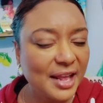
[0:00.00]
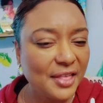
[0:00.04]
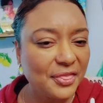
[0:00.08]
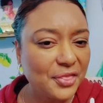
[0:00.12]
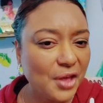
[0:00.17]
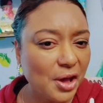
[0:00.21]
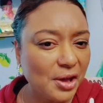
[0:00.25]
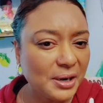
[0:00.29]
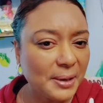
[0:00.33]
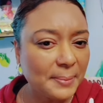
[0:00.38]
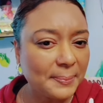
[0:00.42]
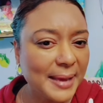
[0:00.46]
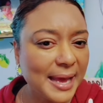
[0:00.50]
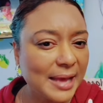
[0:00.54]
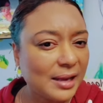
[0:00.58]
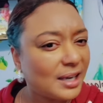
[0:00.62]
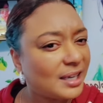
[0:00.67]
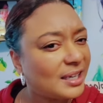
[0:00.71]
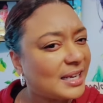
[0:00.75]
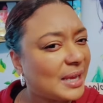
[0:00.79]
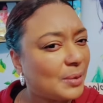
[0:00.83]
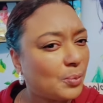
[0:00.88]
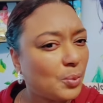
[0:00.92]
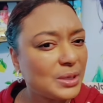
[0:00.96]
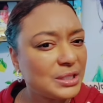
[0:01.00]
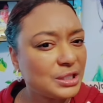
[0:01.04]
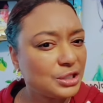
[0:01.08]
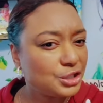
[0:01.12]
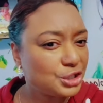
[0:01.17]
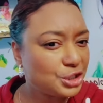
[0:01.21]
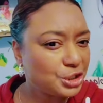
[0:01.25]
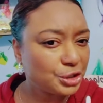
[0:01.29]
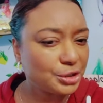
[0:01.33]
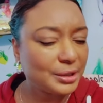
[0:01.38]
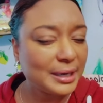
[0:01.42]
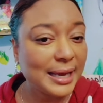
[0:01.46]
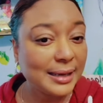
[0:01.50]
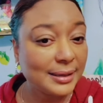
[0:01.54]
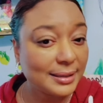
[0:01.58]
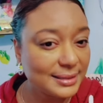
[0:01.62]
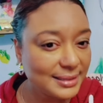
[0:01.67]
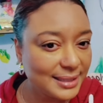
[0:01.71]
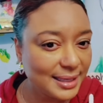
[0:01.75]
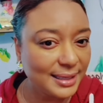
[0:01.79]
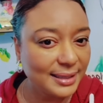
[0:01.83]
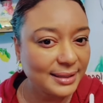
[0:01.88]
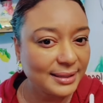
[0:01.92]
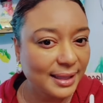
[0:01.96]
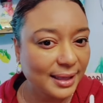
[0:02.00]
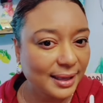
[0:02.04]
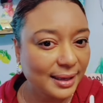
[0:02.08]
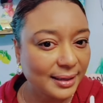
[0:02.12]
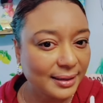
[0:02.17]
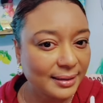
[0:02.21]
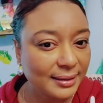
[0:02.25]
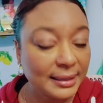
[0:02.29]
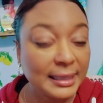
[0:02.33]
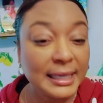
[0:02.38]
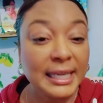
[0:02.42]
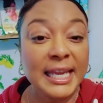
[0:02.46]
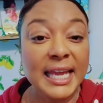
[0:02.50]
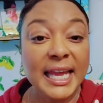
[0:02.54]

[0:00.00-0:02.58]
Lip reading: I thought about it and I wasn't sure how to take that.